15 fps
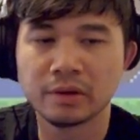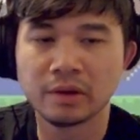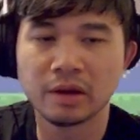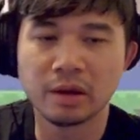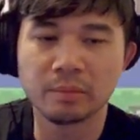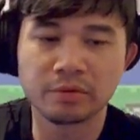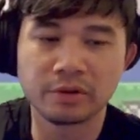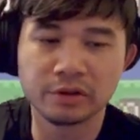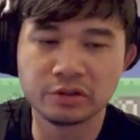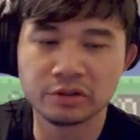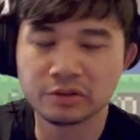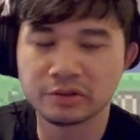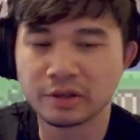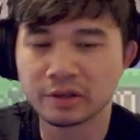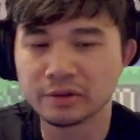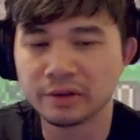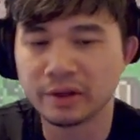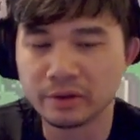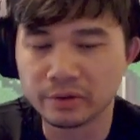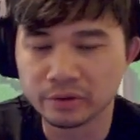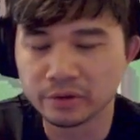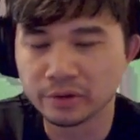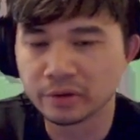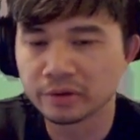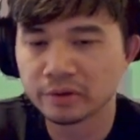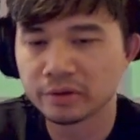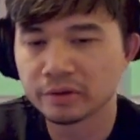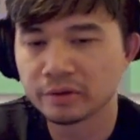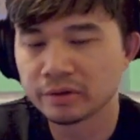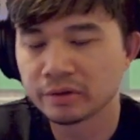I probably should have cycled that earlier.
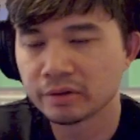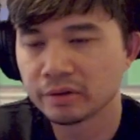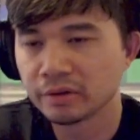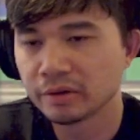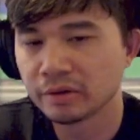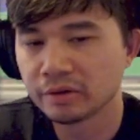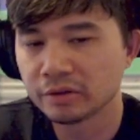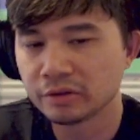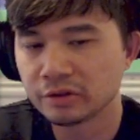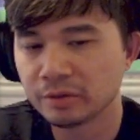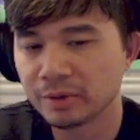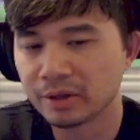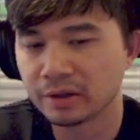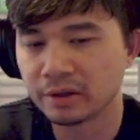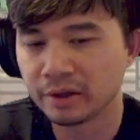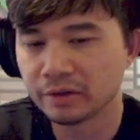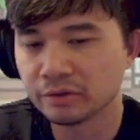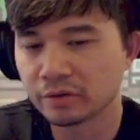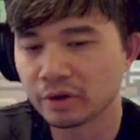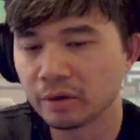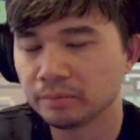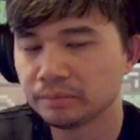Just to make a land drop.